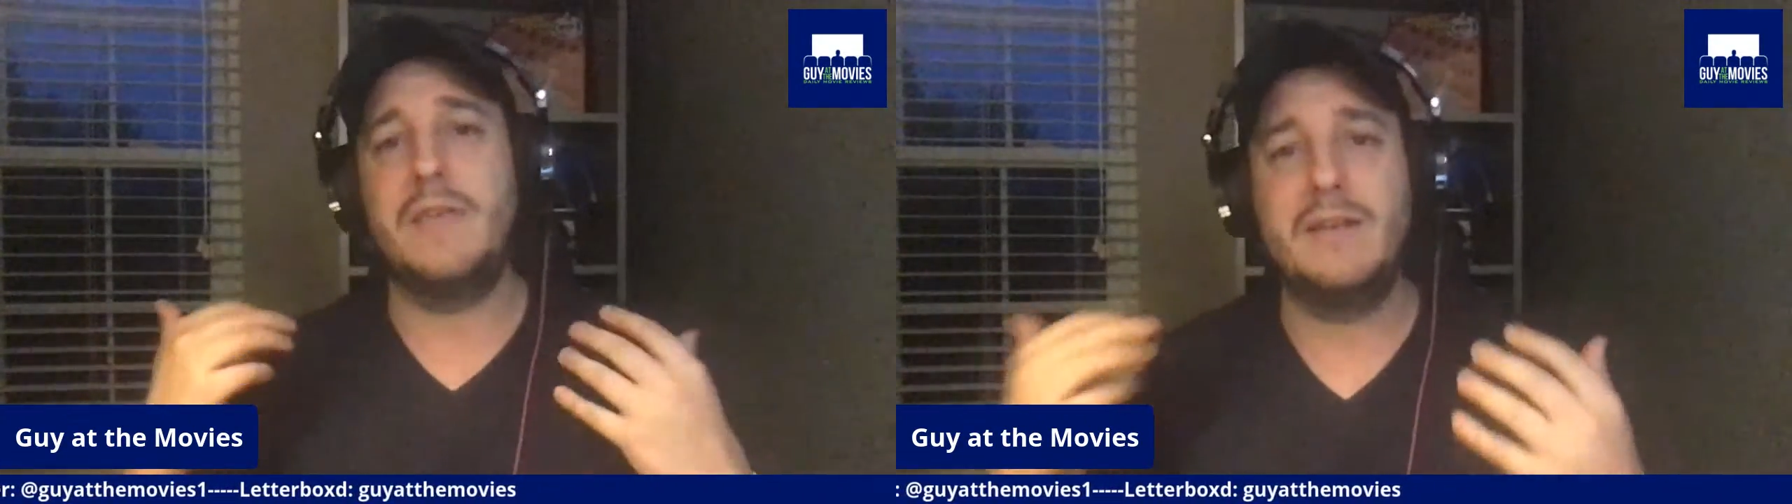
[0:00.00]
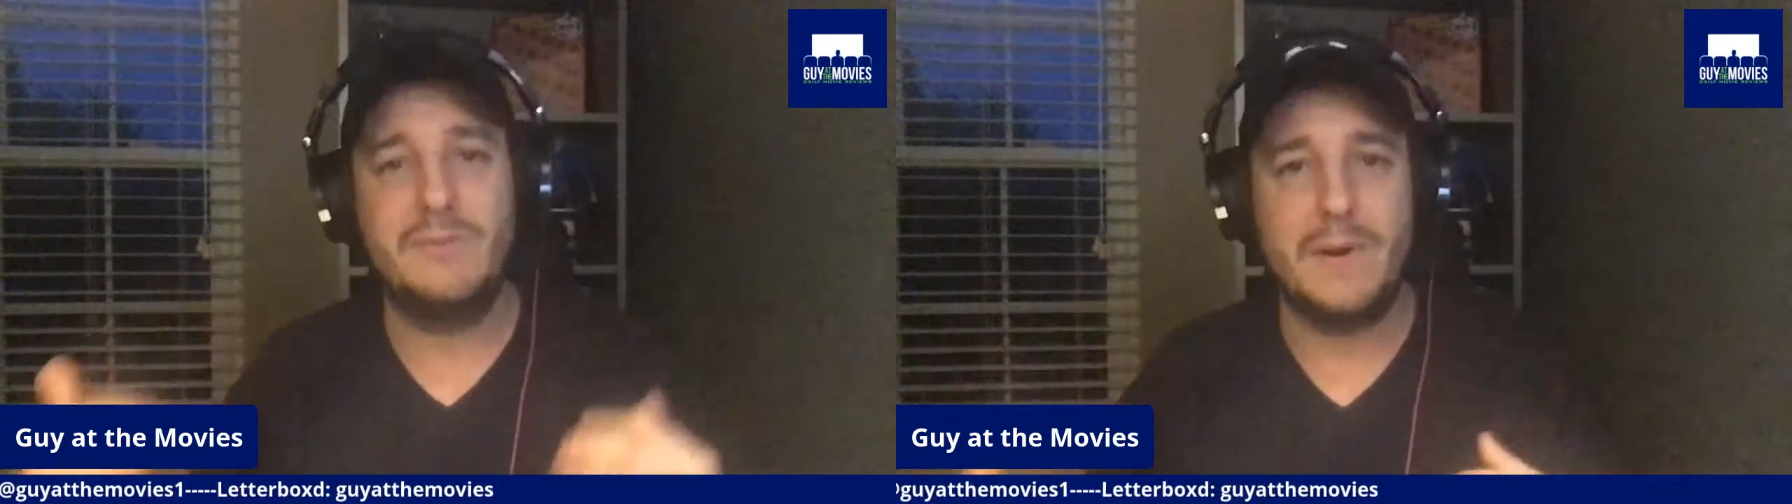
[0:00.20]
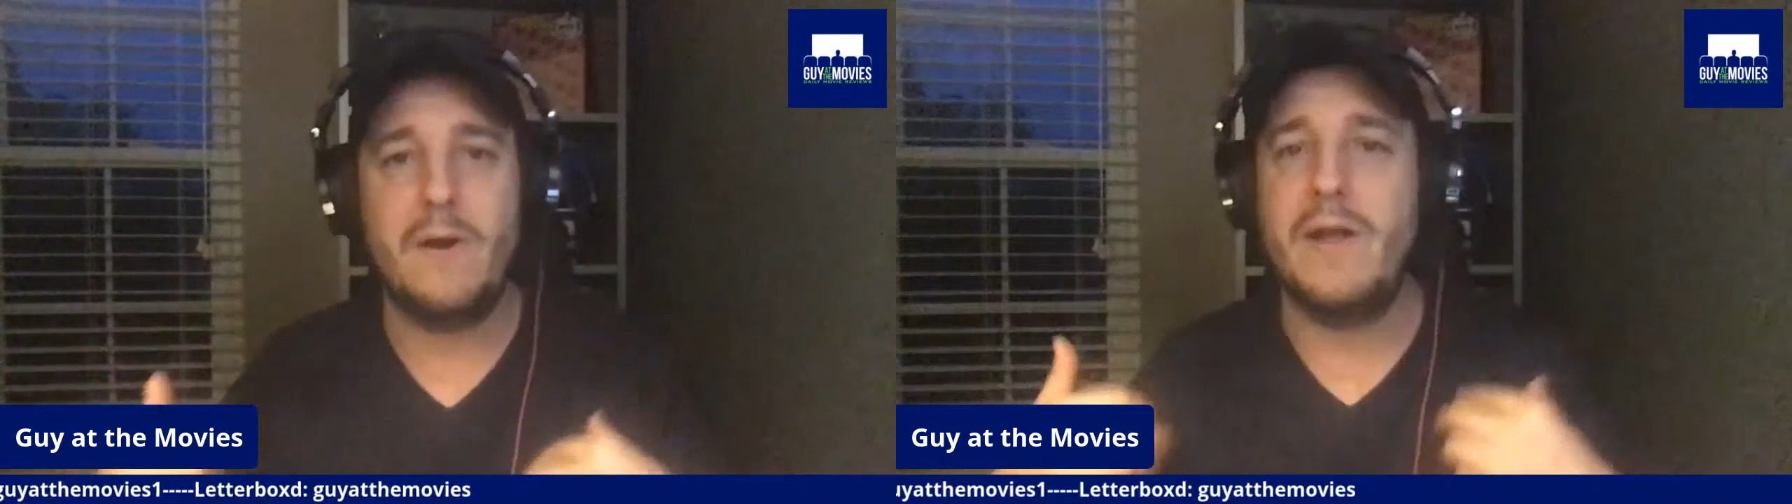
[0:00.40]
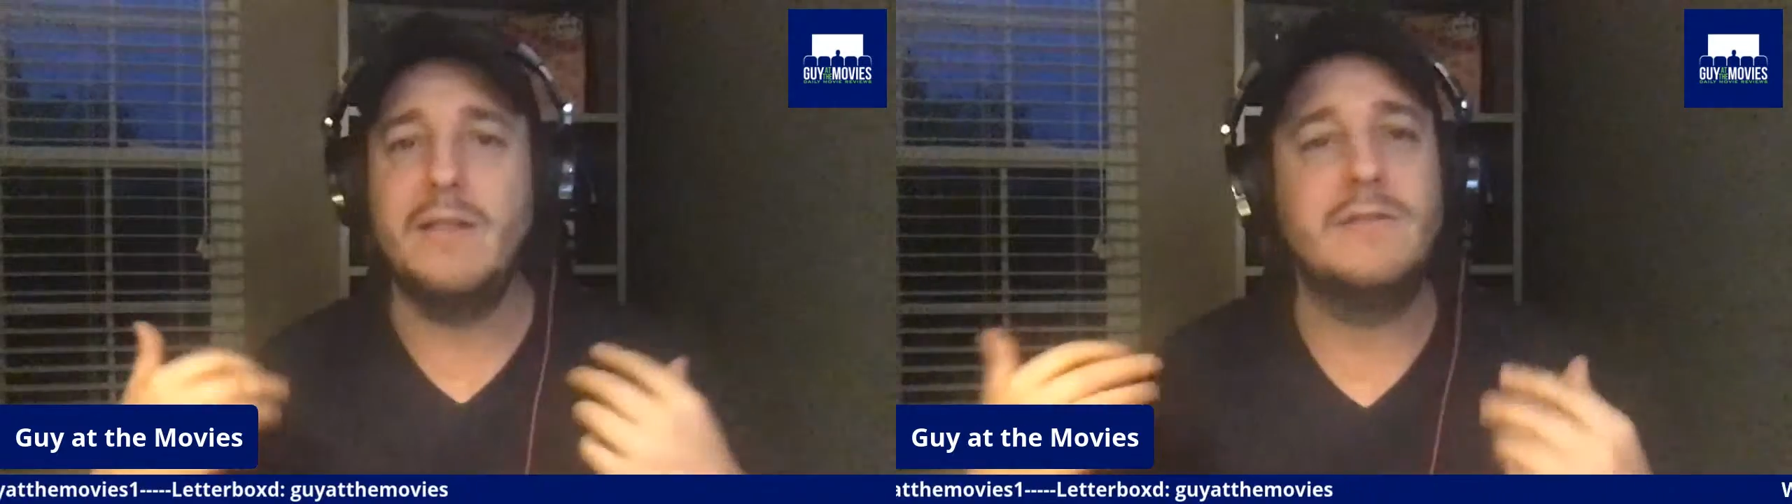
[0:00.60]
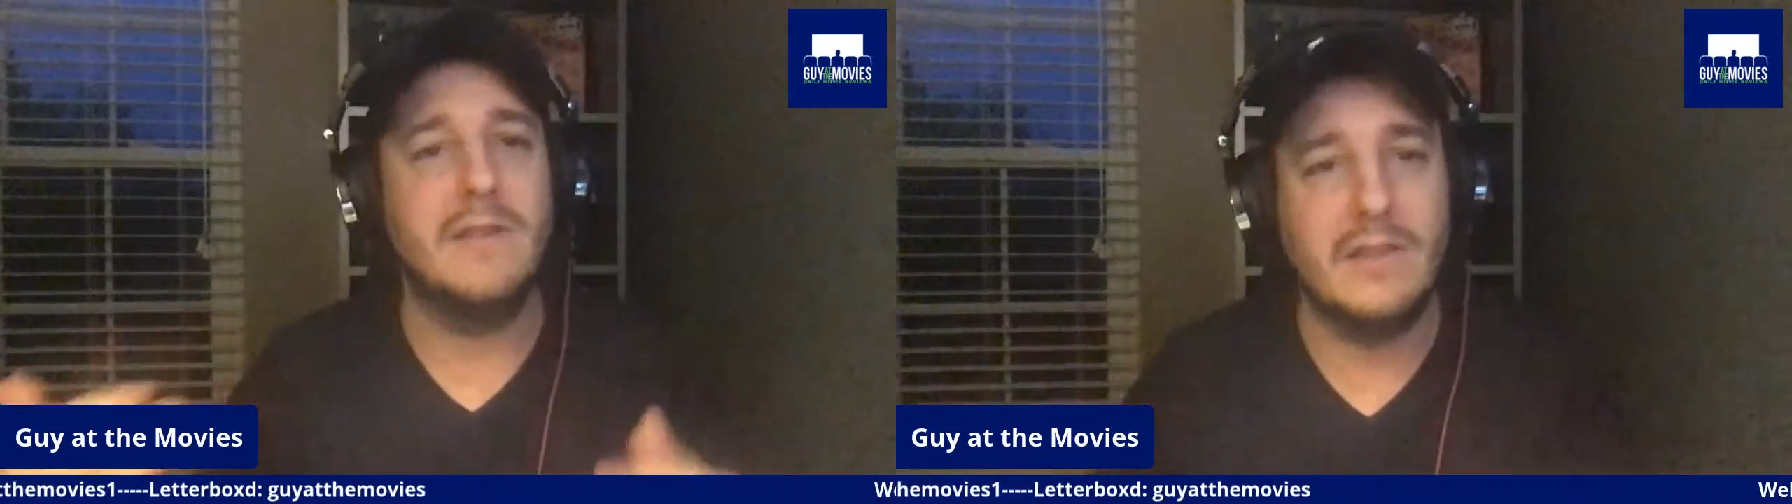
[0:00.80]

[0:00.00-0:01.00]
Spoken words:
the experience, the